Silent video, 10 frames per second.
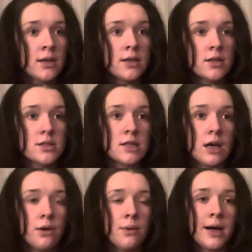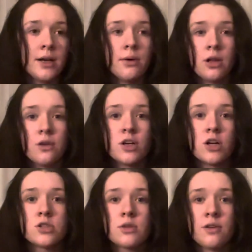So I know a lot of
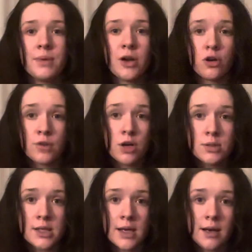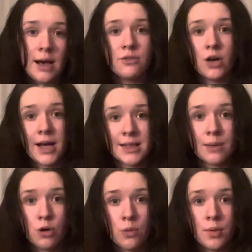yards have been on a rota, I've not had that
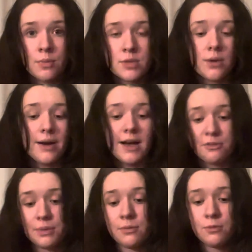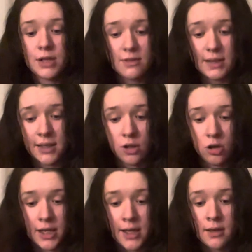problem. So I have been really, really
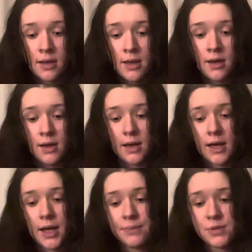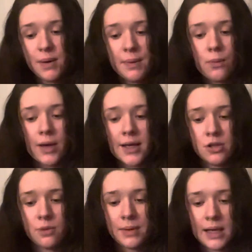lucky. It's been a bit weird
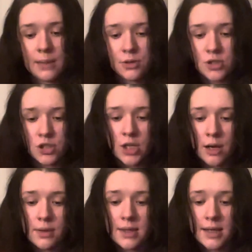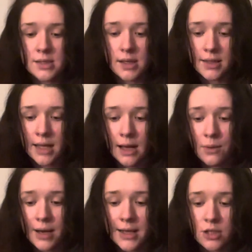not being able to show and things like that
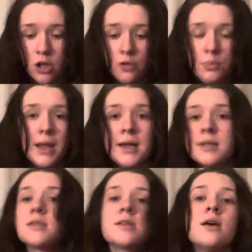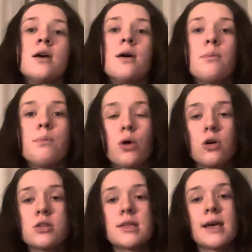when I had a lot of plans,
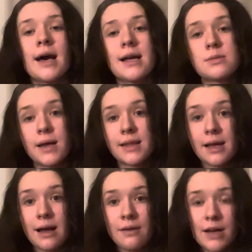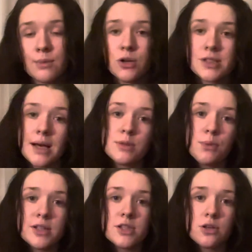but it has meant that I've had more time to
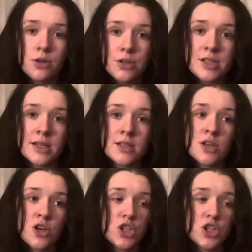put into the horses.